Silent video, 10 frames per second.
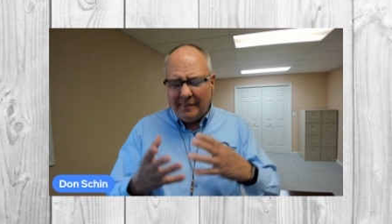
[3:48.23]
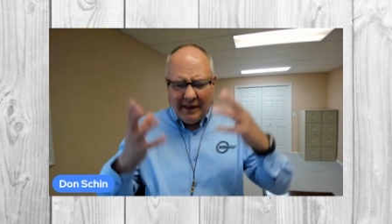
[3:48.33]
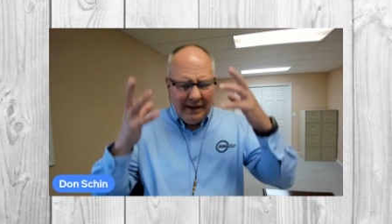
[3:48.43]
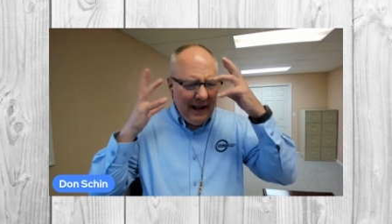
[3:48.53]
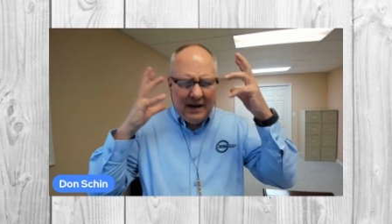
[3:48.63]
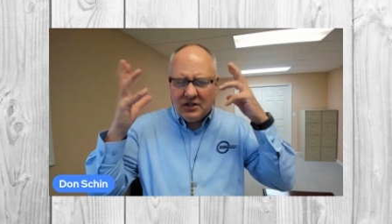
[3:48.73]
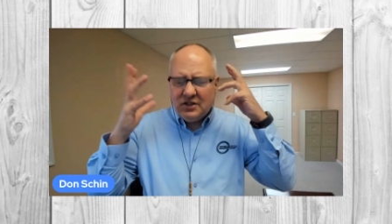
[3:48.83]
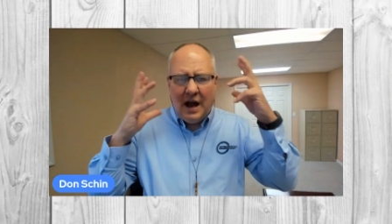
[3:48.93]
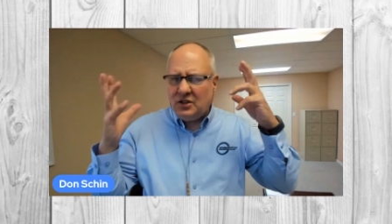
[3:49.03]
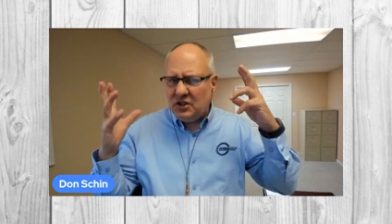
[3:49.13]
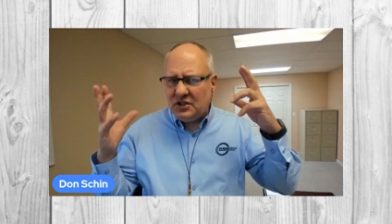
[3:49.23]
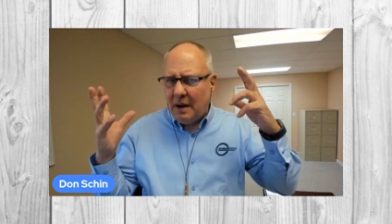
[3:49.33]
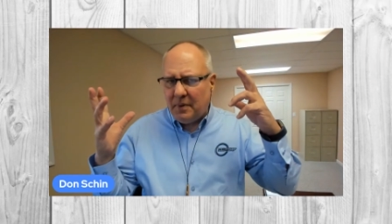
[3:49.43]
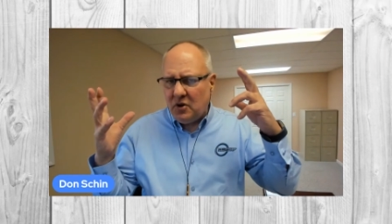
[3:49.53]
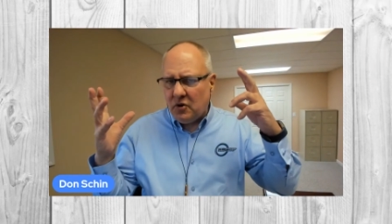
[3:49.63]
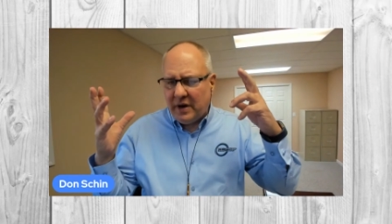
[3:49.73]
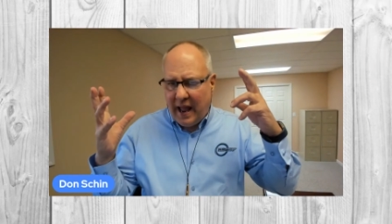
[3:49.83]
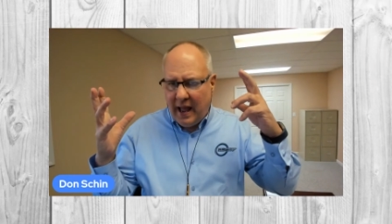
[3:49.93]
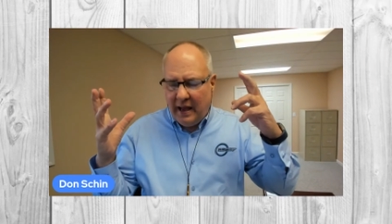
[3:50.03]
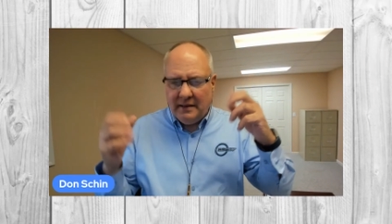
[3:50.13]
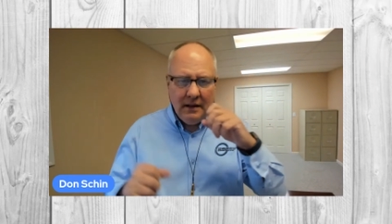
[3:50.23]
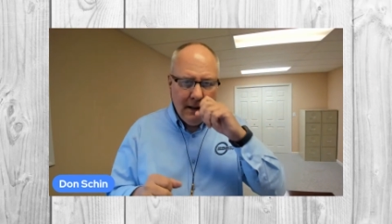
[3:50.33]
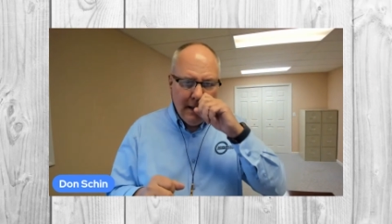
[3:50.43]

again, it's not just up in your head.